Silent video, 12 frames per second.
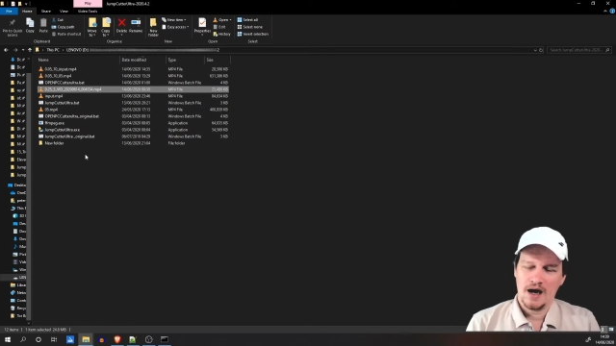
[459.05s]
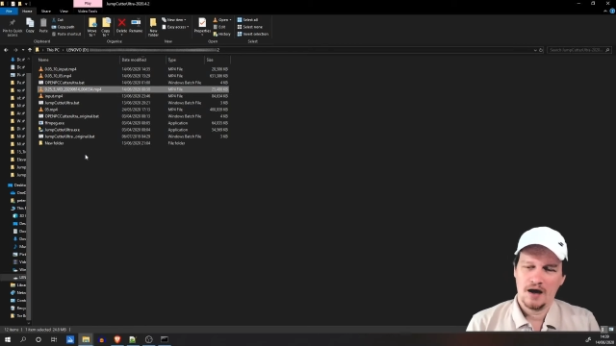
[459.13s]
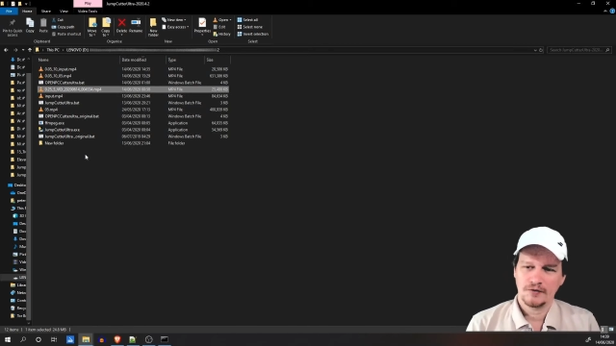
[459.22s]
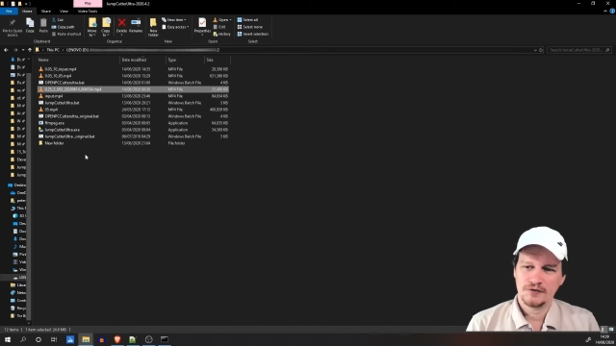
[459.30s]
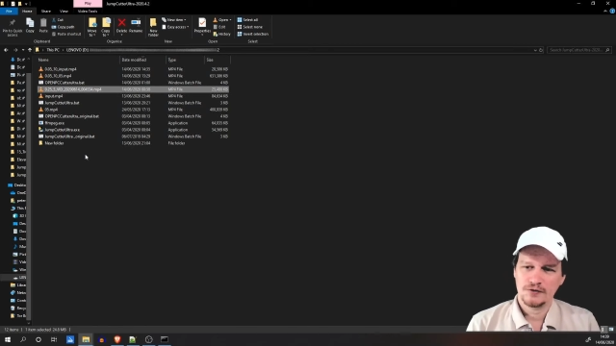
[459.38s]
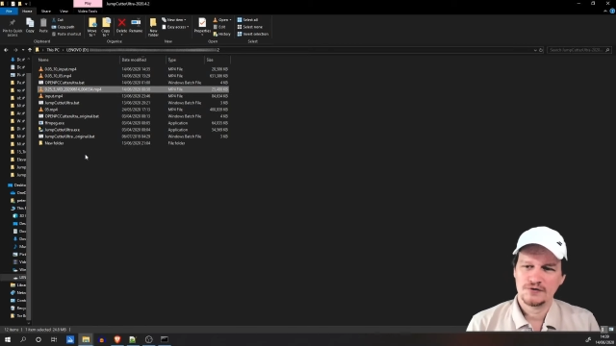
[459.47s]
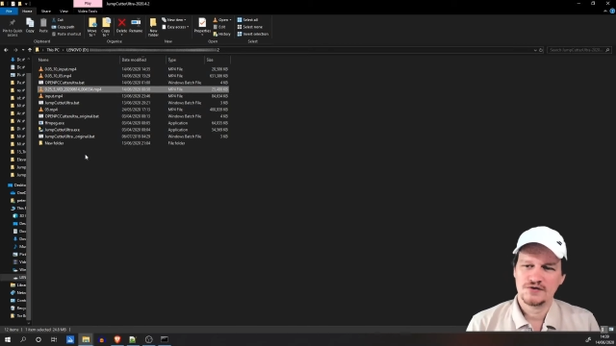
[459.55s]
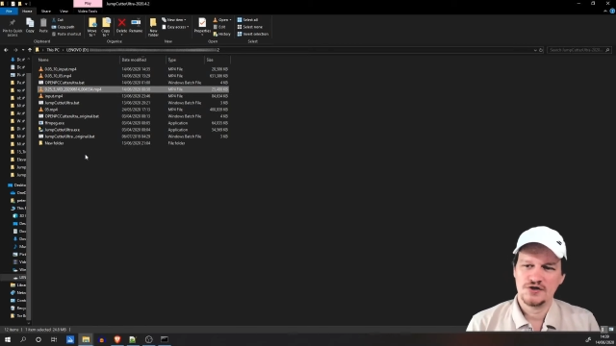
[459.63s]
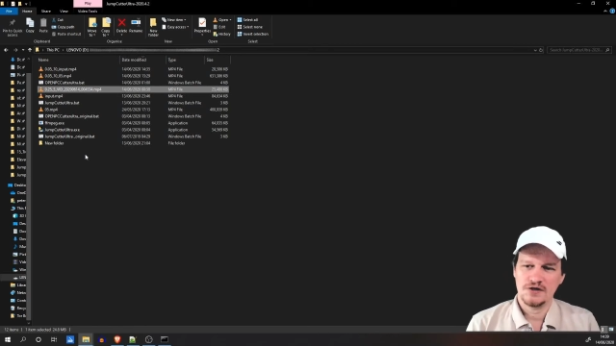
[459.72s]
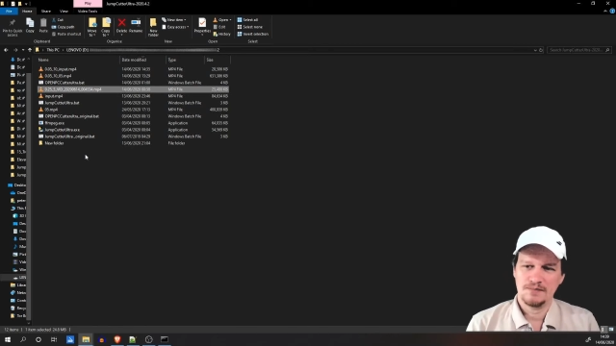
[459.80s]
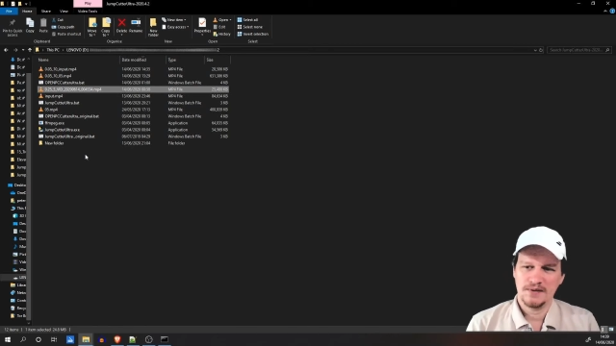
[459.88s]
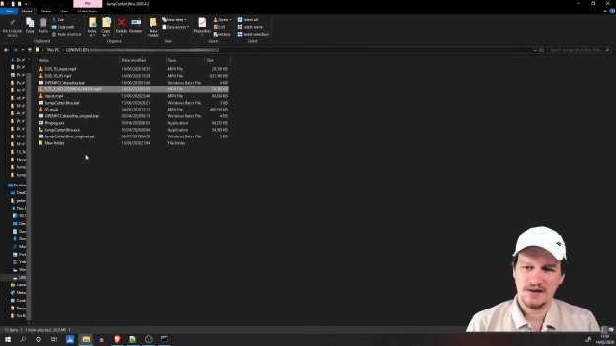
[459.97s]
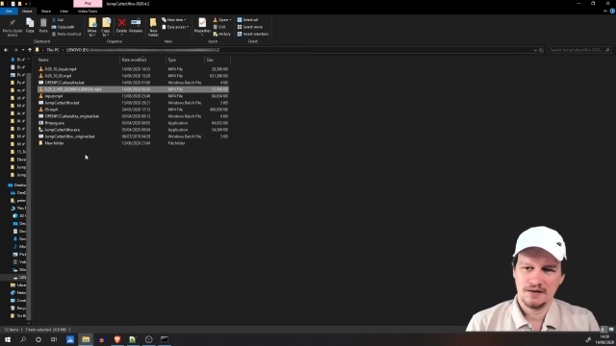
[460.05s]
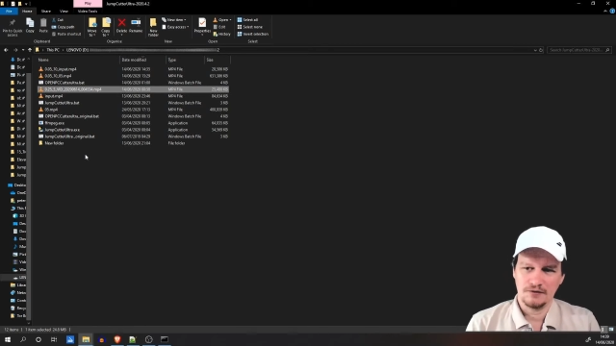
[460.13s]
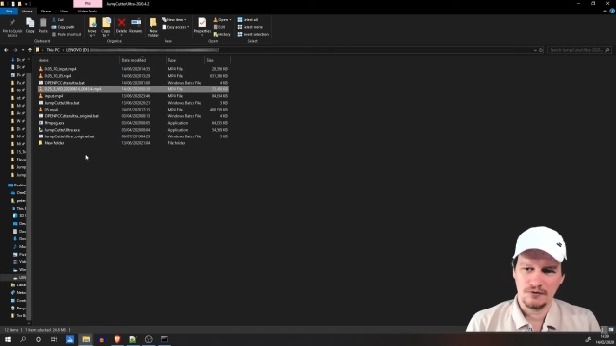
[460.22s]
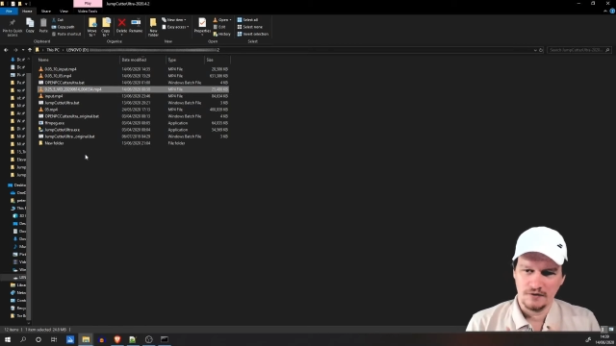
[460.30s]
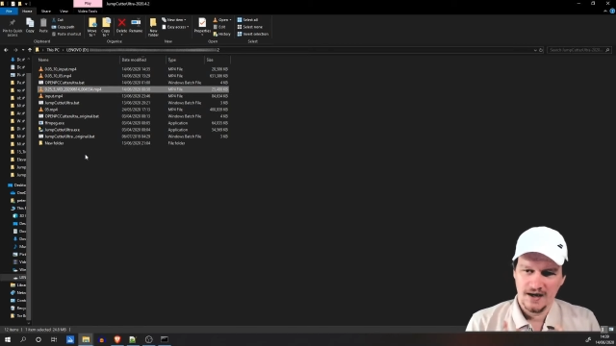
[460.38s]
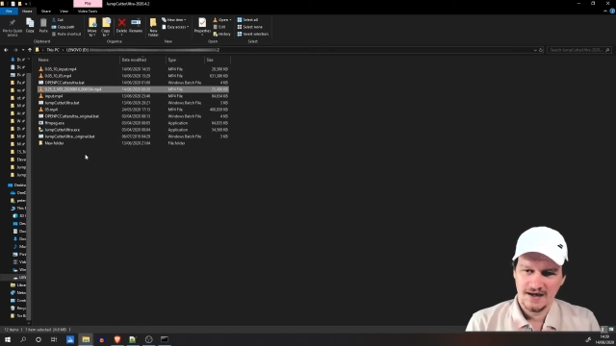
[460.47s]
how to use
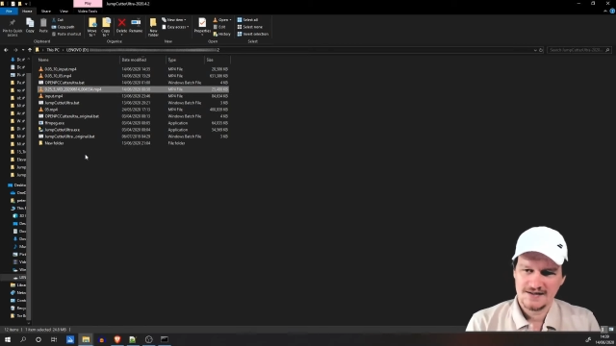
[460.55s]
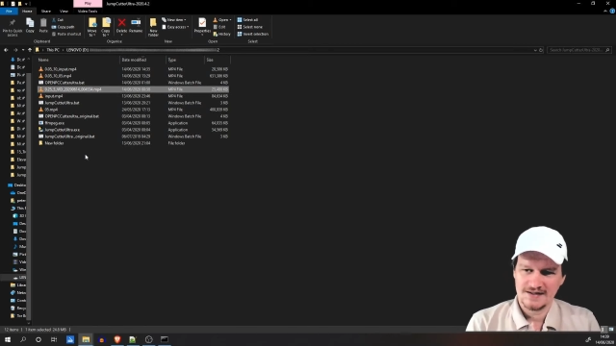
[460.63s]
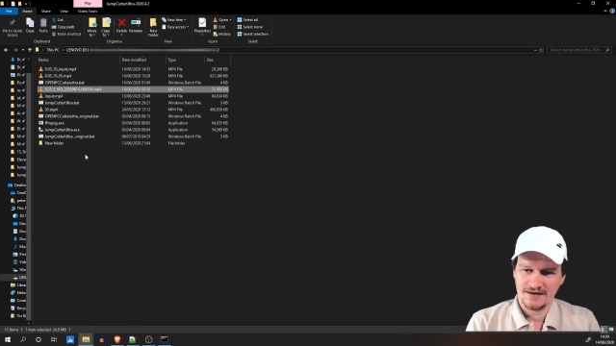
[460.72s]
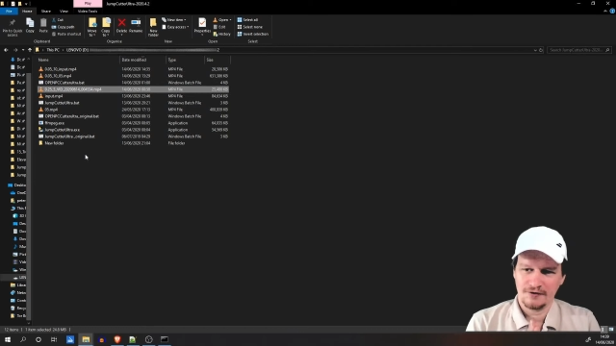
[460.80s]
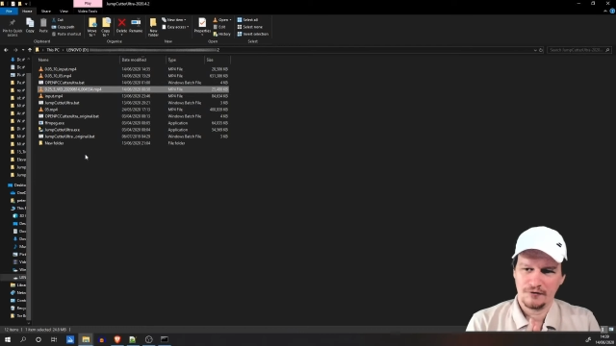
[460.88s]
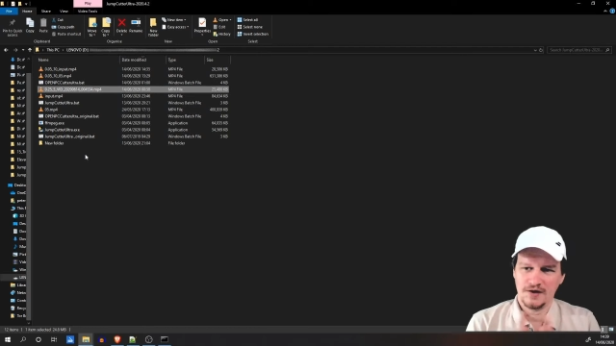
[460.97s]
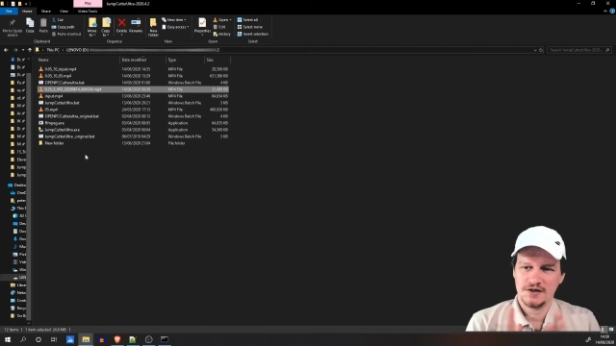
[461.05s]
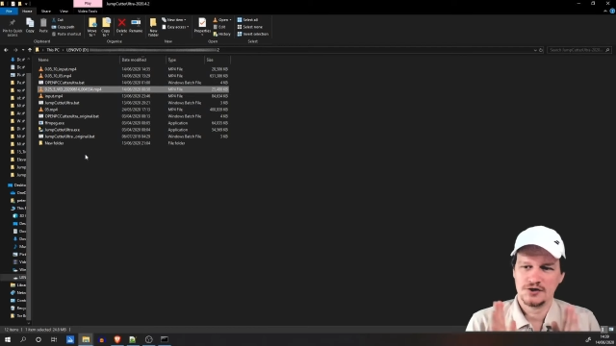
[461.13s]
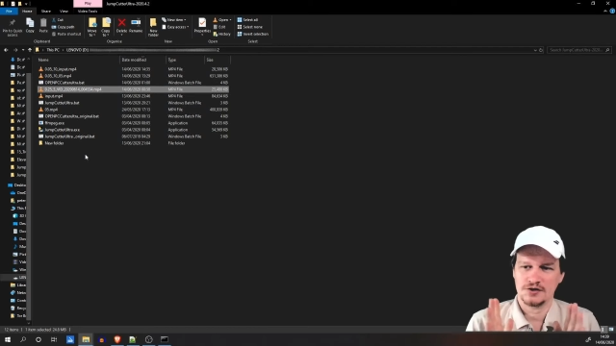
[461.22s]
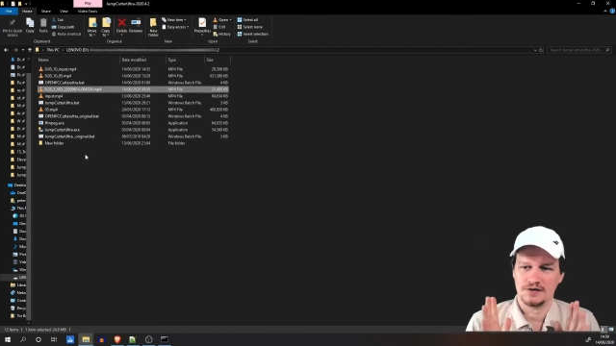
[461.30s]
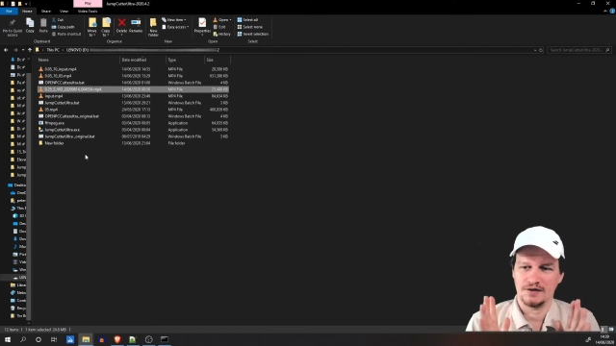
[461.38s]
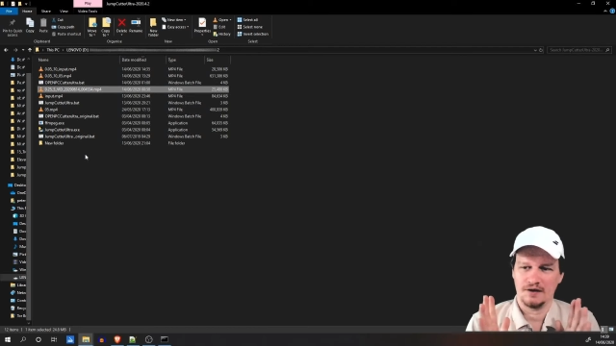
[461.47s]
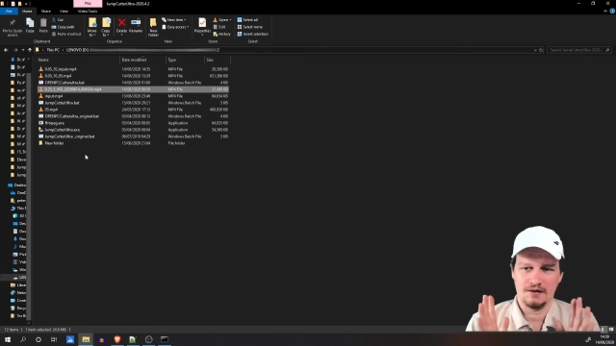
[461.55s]
GPU acceleration